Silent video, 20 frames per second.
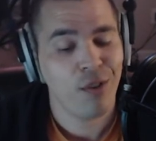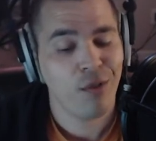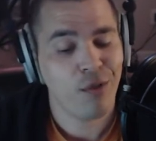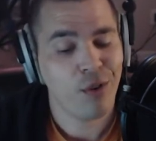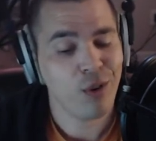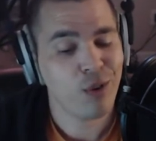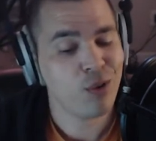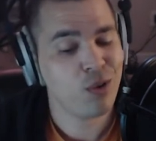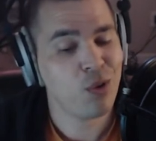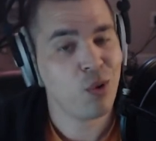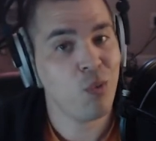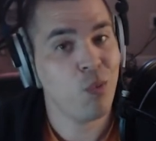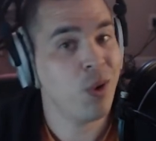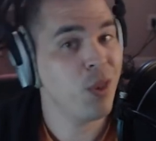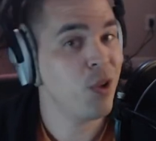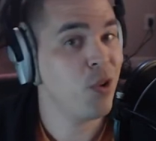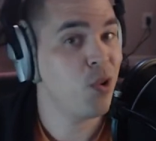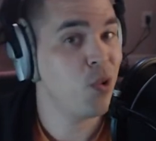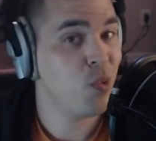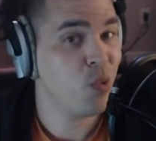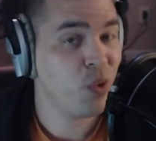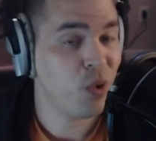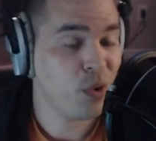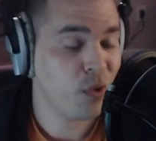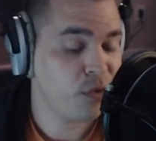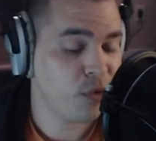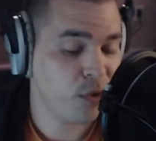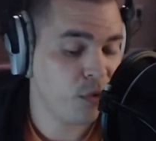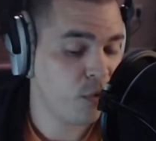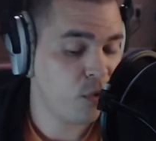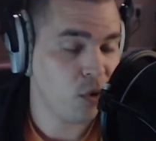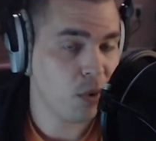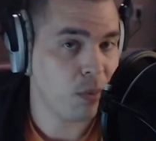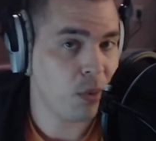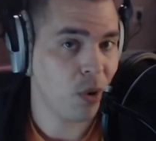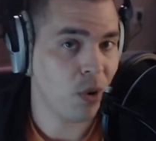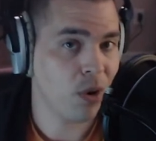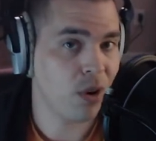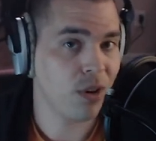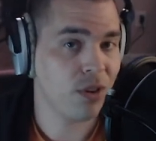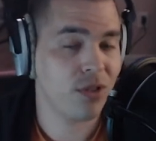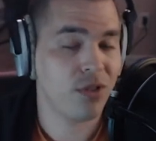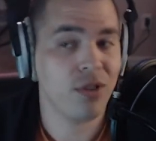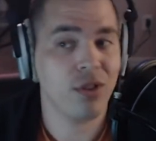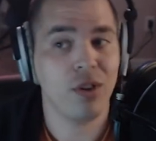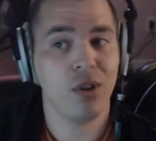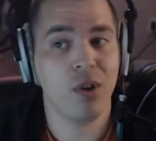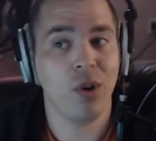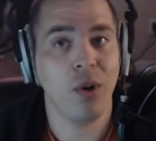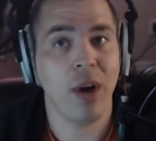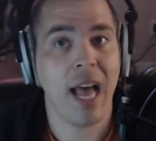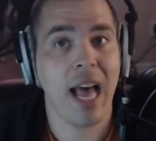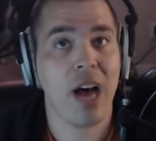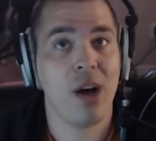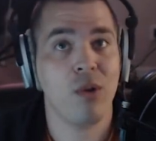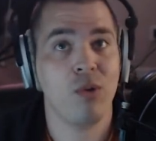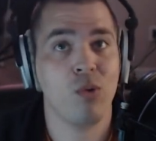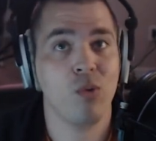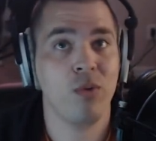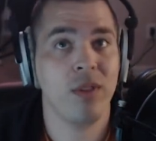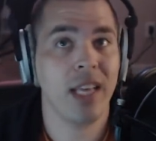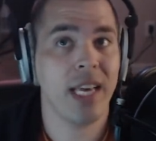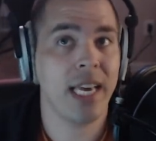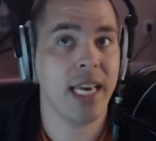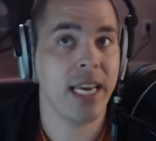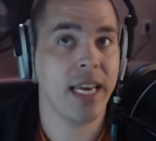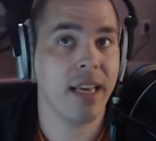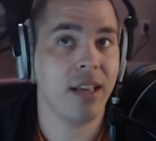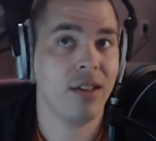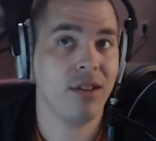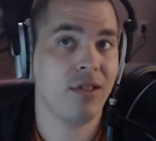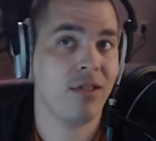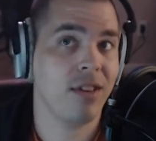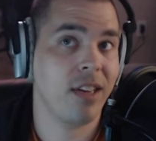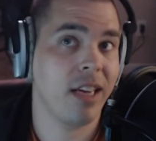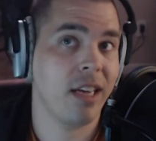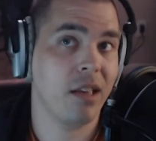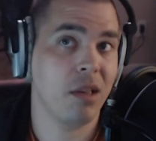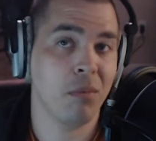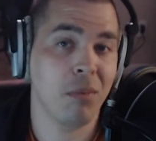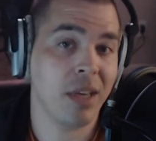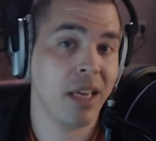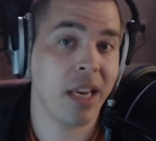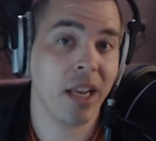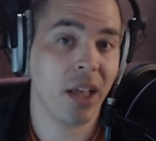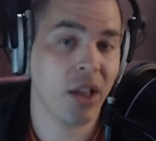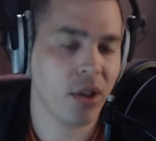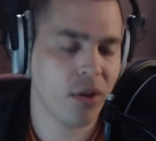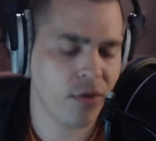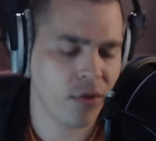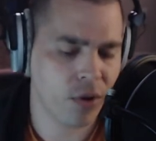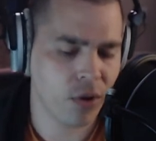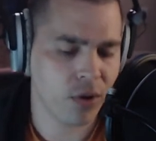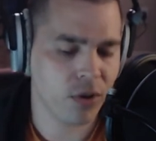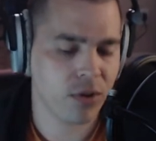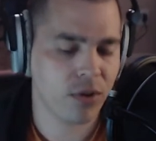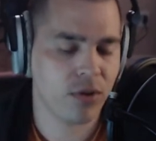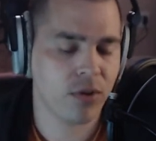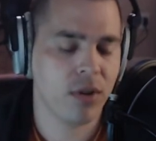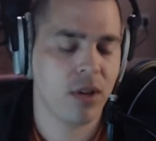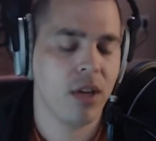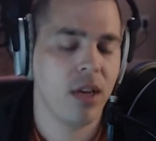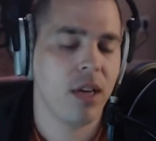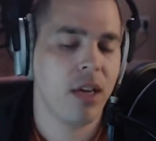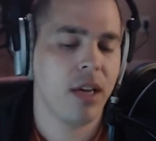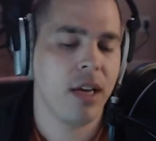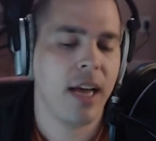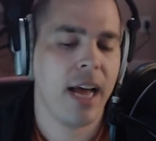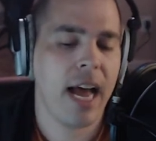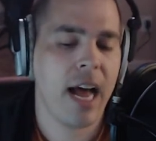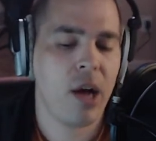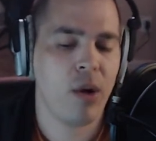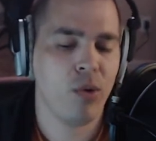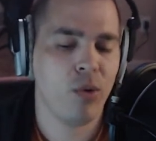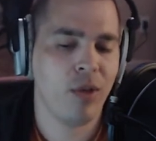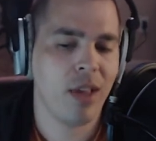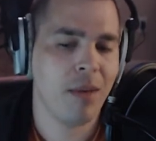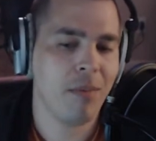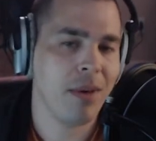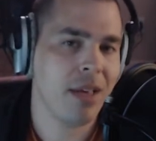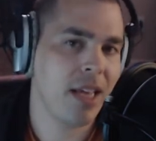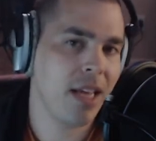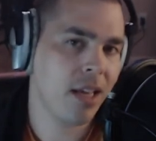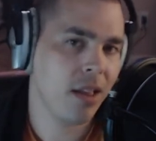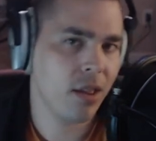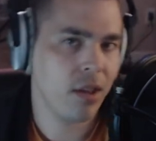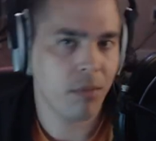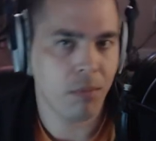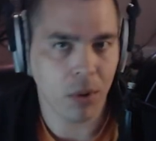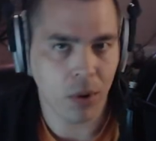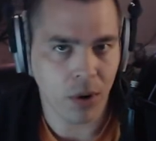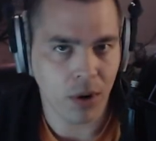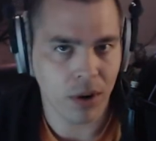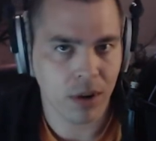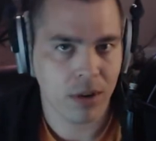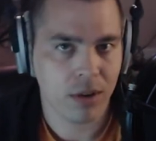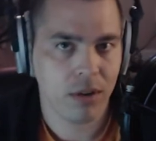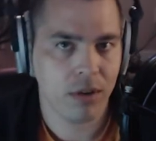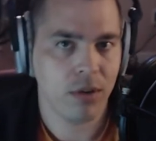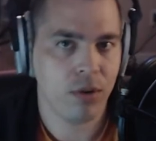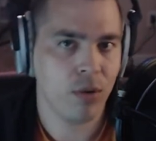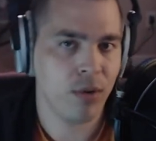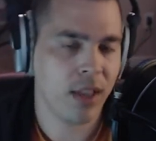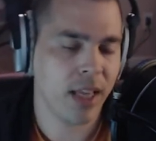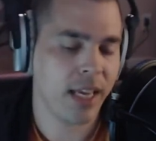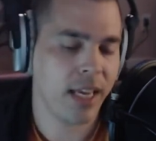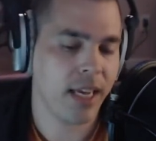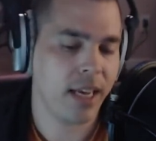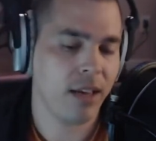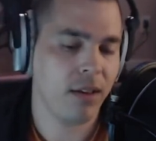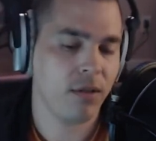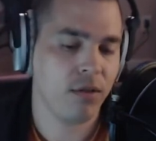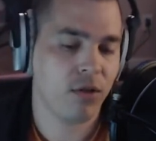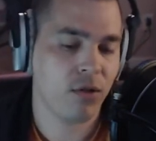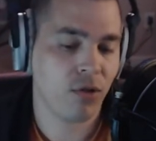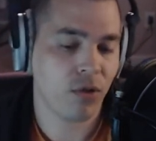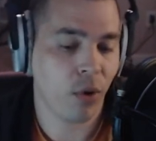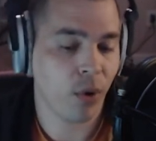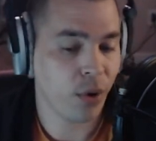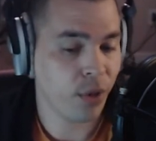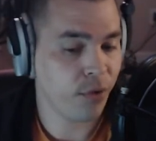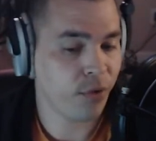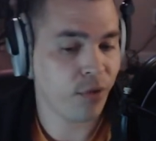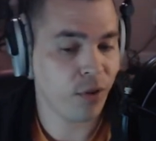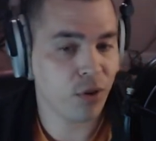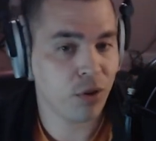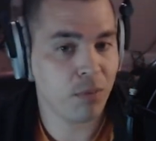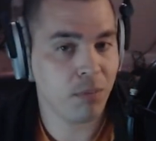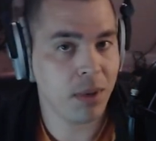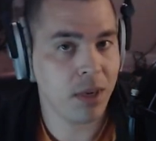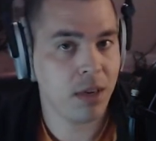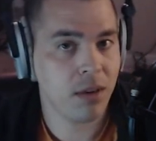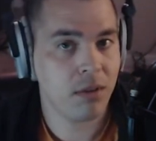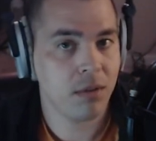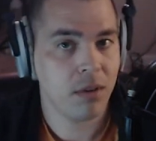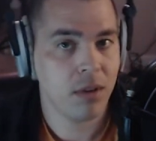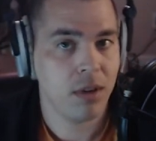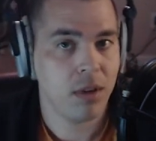Focus on what they're doing for 4 bars. How do they, let's say the beginning of the verse, how do they begin the bar? Do they start on the first beat?